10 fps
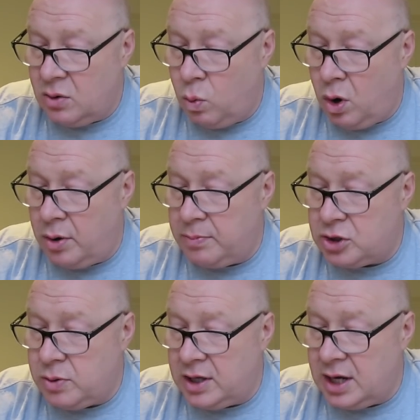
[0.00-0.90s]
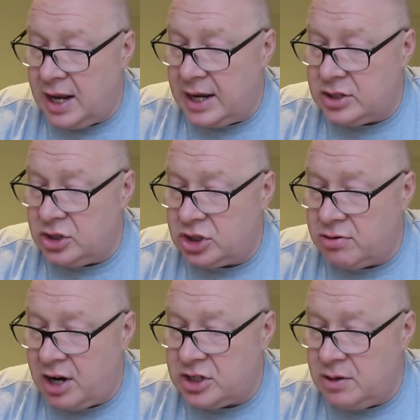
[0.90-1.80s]
one between the legs and
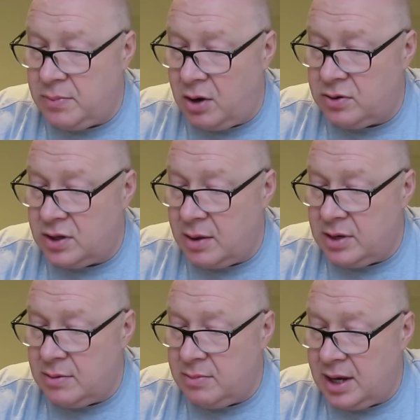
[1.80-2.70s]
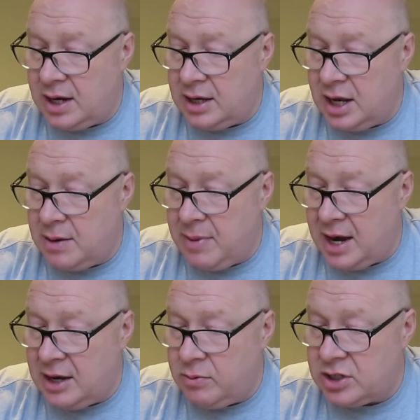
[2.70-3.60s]
scratched at both of them in a
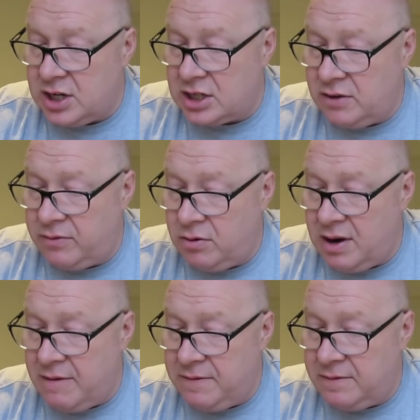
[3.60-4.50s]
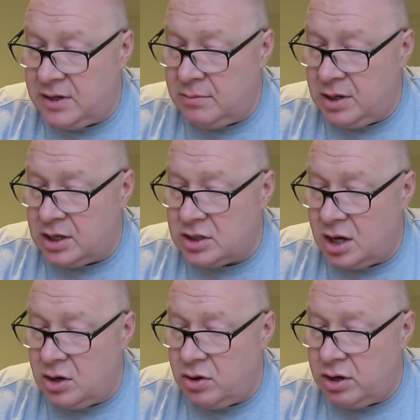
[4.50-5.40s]
melee which lasted for around 15 minutes.
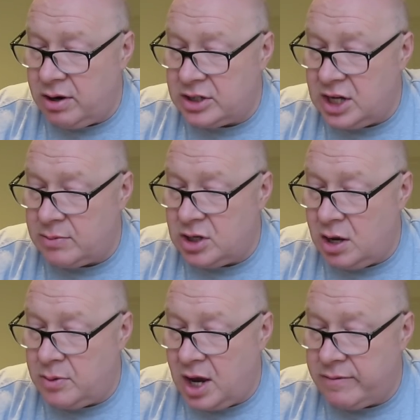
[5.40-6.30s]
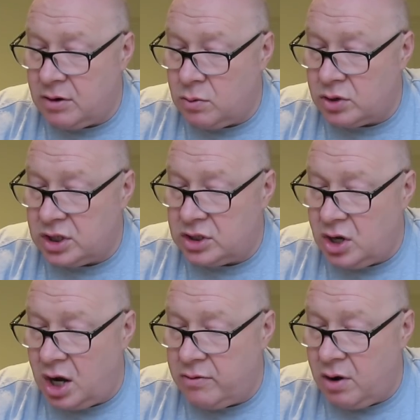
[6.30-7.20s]
Her lawyer accepted her behaviour was
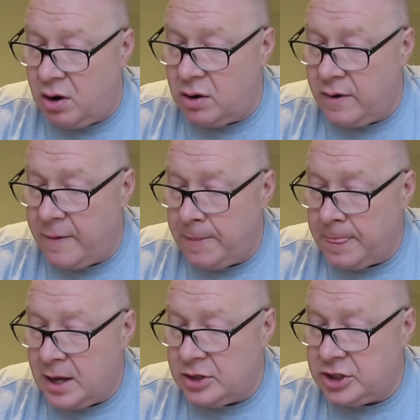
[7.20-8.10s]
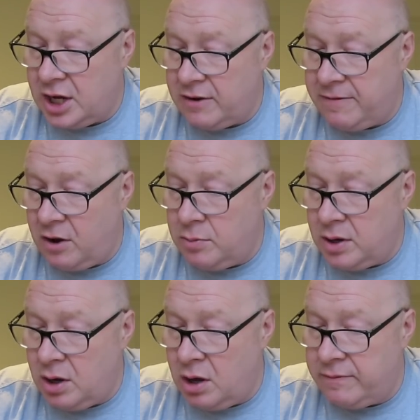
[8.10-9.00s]
entirely wrong and she had a
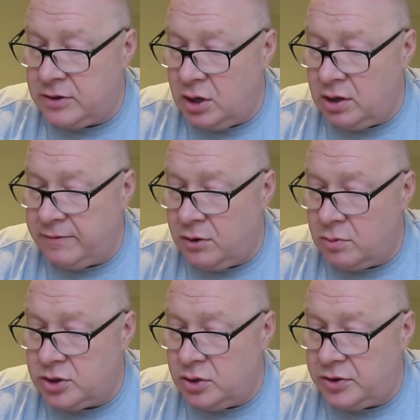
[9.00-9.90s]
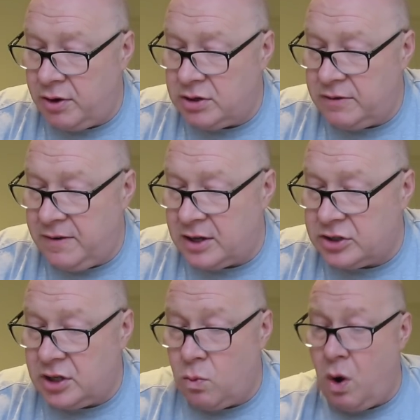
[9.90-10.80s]
phobia of uniforms and authority
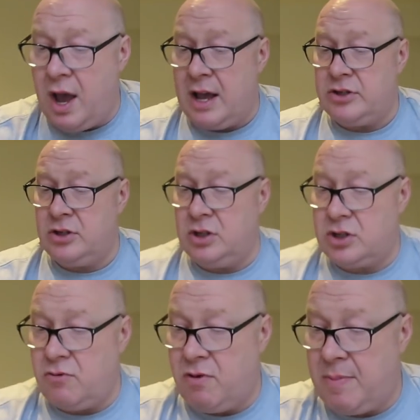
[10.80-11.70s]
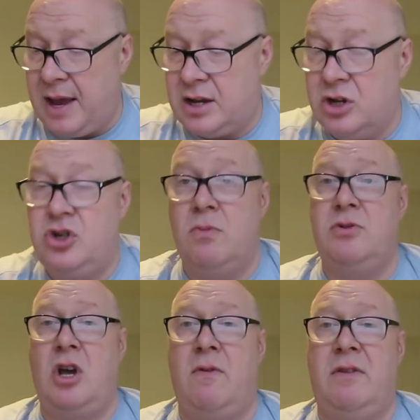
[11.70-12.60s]
figures. So why hasn't Rebecca
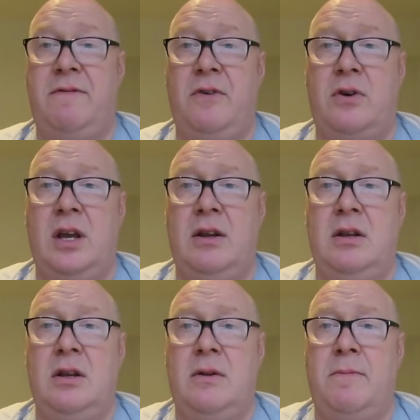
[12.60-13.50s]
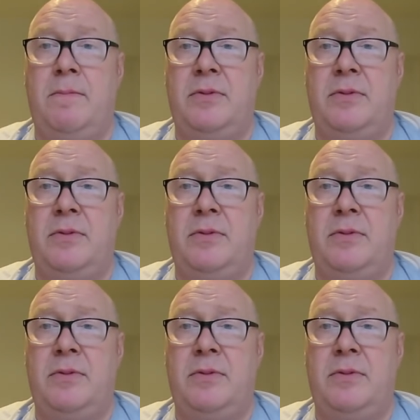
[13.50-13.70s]
jumped over the fucking